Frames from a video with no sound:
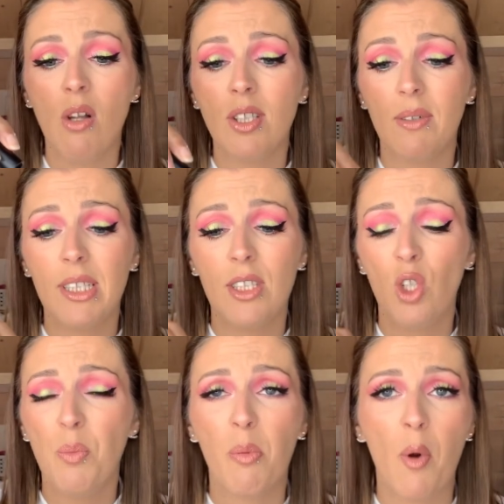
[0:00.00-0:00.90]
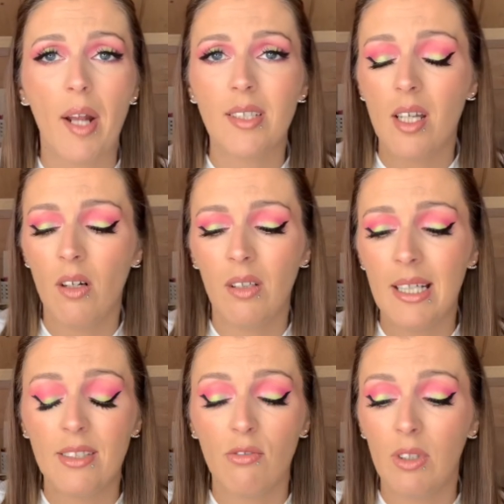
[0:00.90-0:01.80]
So it's super practical.
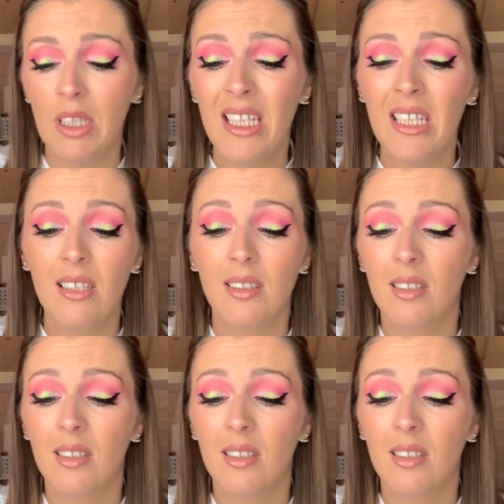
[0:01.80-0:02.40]
It's really,